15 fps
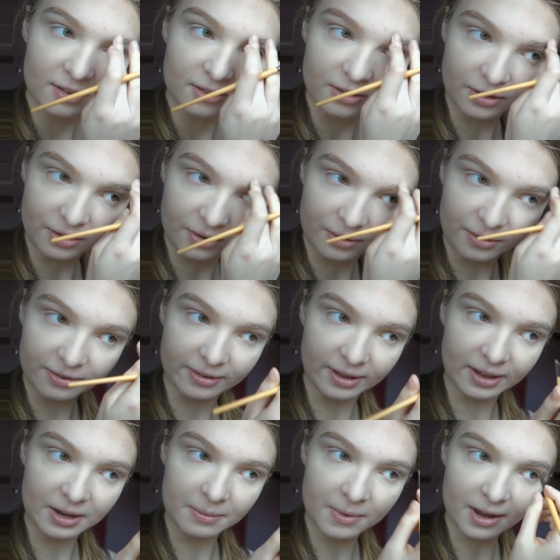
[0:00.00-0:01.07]
to fill
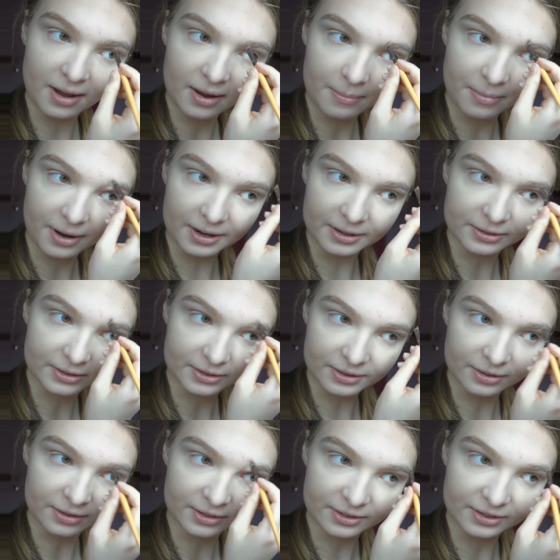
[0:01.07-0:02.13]
in my eyebrows,
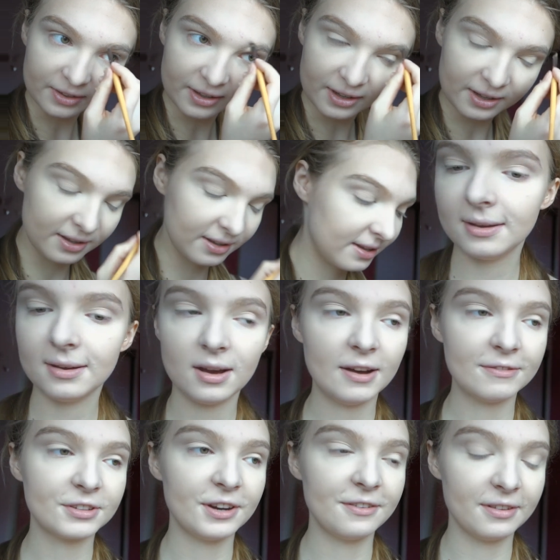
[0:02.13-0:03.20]
honestly.
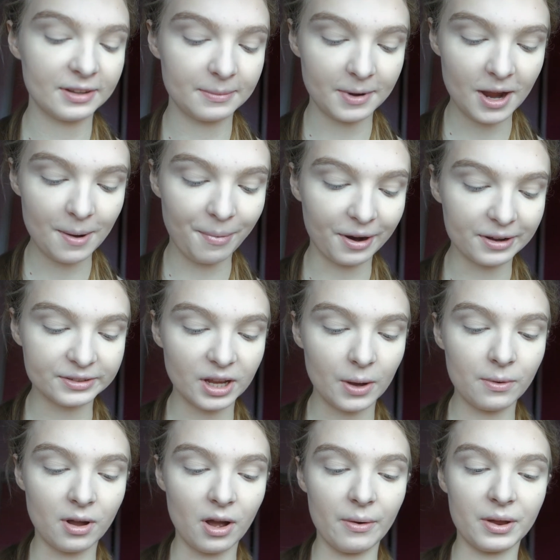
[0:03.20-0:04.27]
After I fill in my eyebrows, I
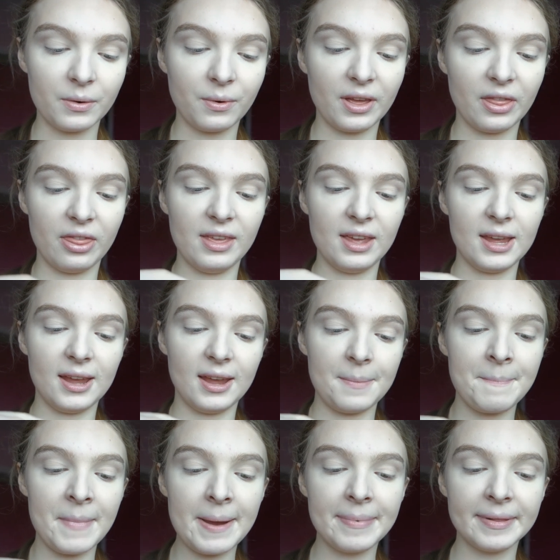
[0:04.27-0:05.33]
will go in with the
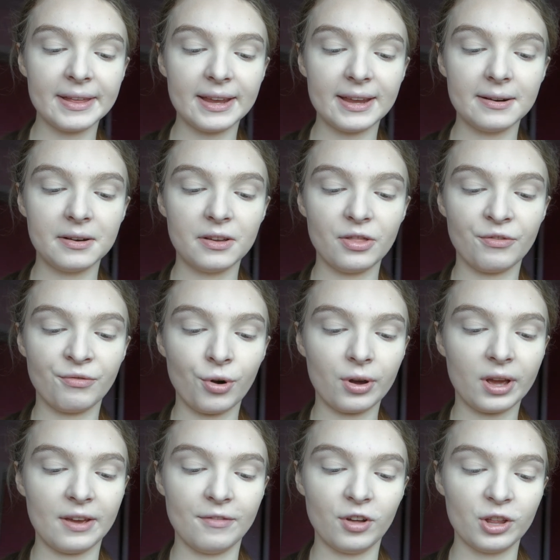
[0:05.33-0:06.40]
Maybelline The
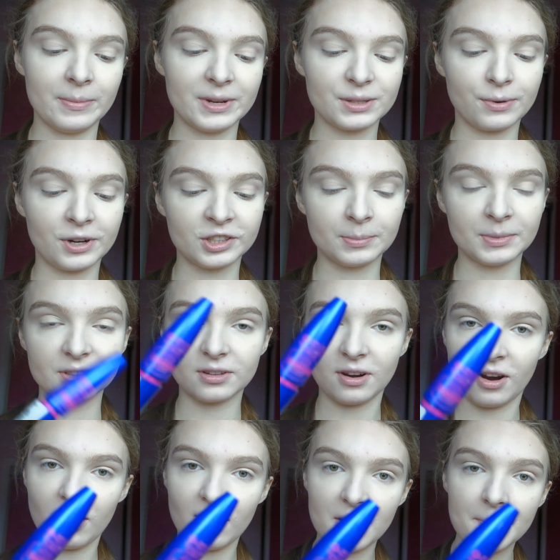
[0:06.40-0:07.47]
Rocket Volume Express
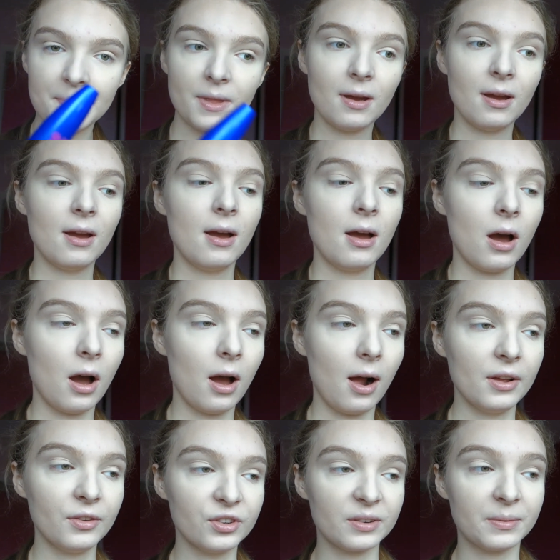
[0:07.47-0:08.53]
Mascara.
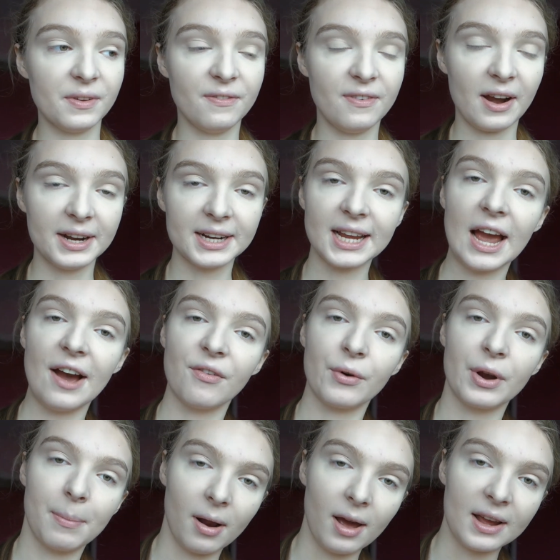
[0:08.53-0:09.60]
And you have to be very careful when
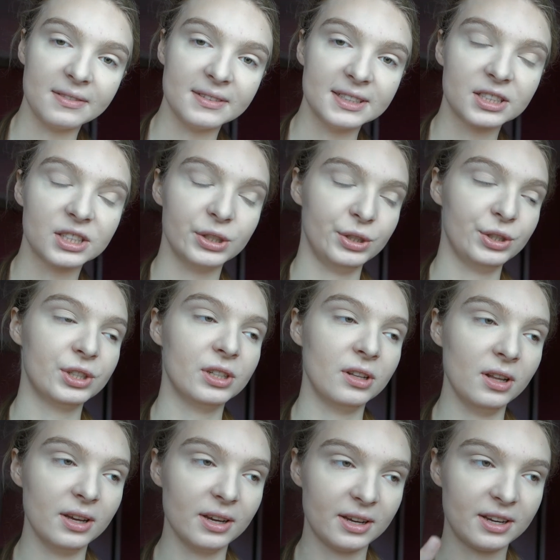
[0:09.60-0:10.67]
applying this because you can
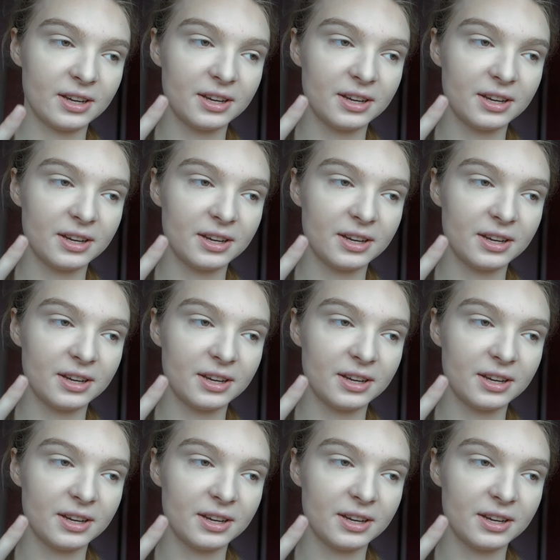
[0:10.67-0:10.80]
look